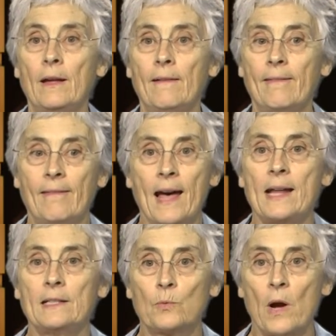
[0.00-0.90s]
That
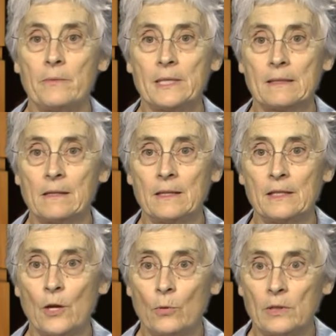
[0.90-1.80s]
is why we started this
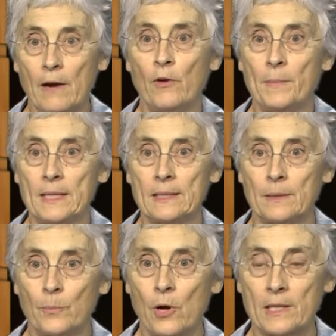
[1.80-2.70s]
whole government
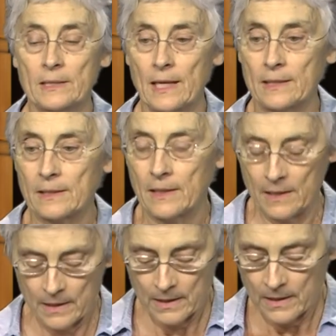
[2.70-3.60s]
process.
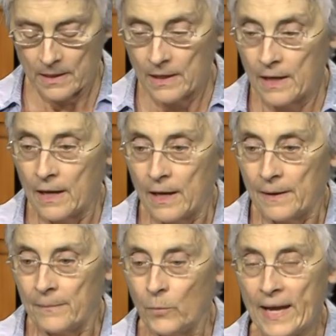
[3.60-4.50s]

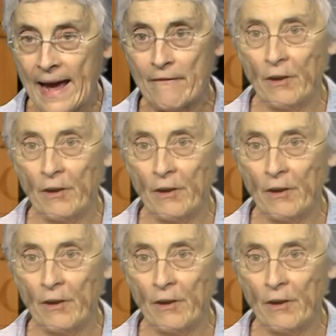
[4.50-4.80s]
We have our